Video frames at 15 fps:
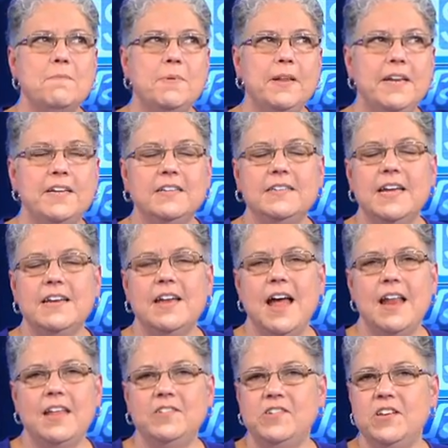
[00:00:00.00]
political
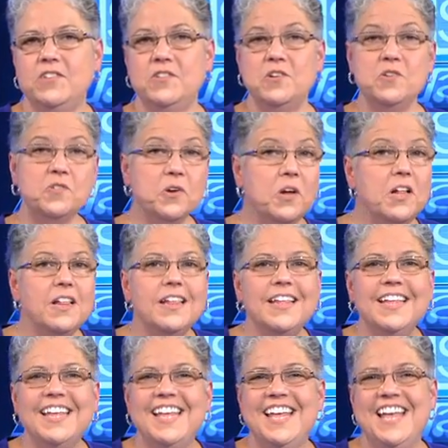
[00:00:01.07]
technology is neutral,
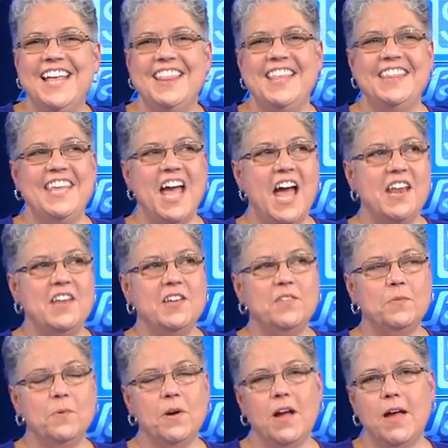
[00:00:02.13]
that the
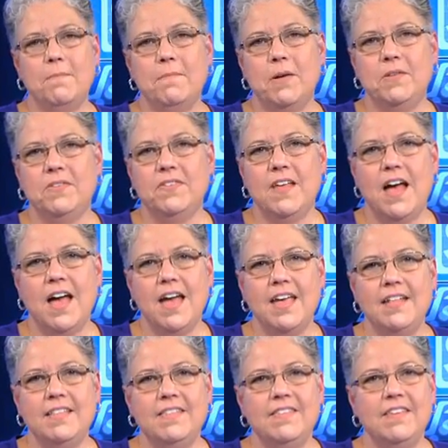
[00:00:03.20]
ideas work on both
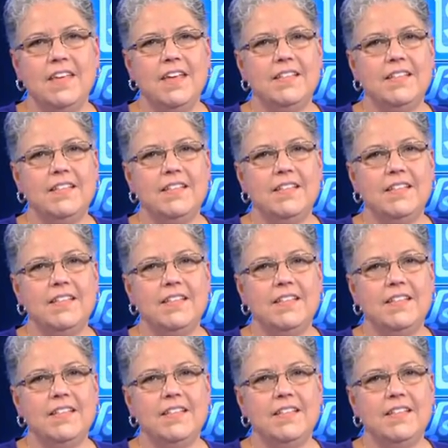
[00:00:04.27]
sides.